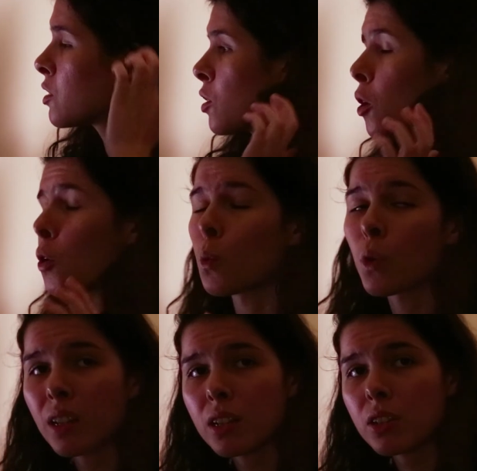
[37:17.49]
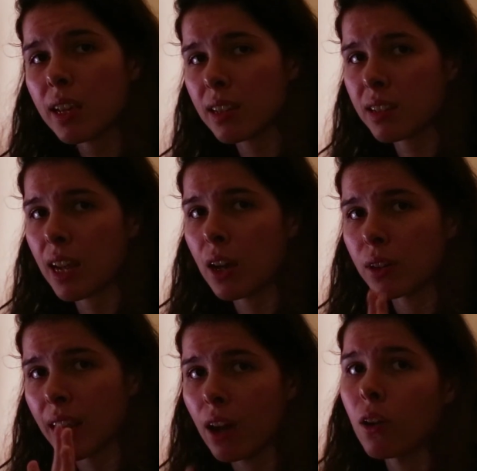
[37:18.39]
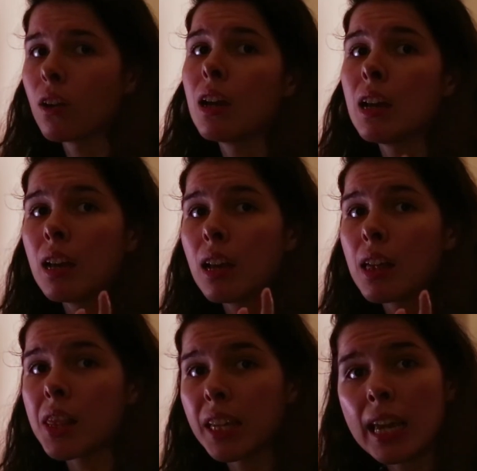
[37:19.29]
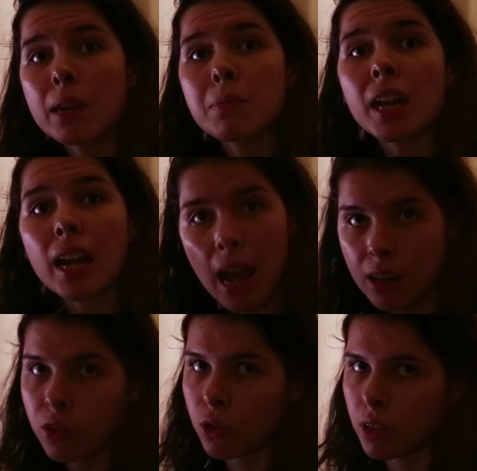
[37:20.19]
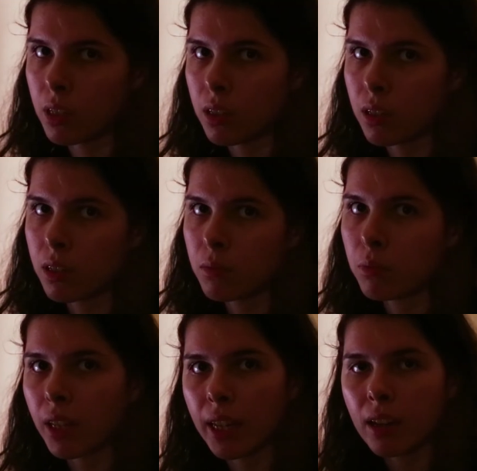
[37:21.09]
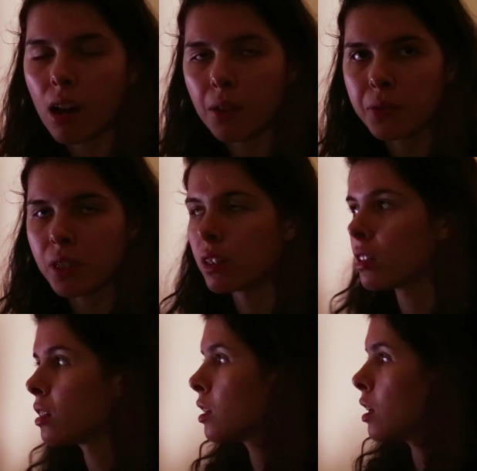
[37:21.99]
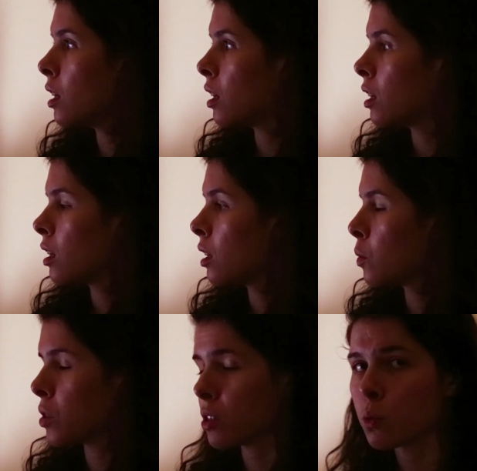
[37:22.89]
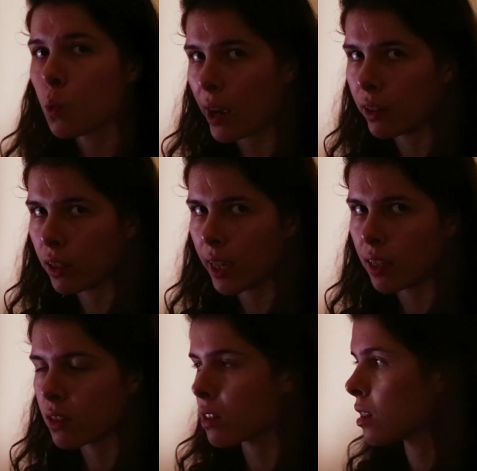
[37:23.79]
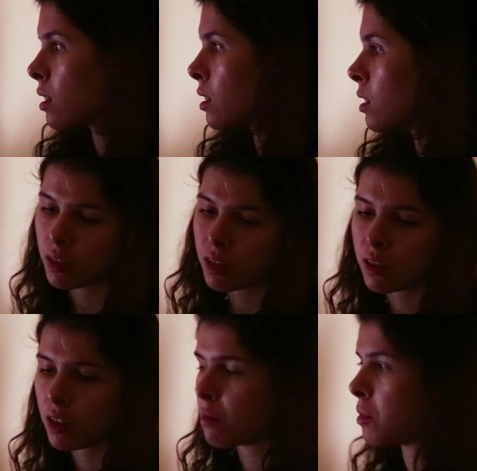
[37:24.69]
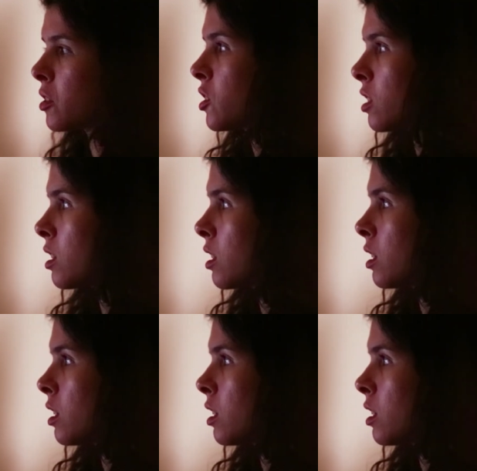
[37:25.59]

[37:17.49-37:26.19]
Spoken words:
So we're gonna test out now the game that I actually play often, which is Wildlands. Let's see how much it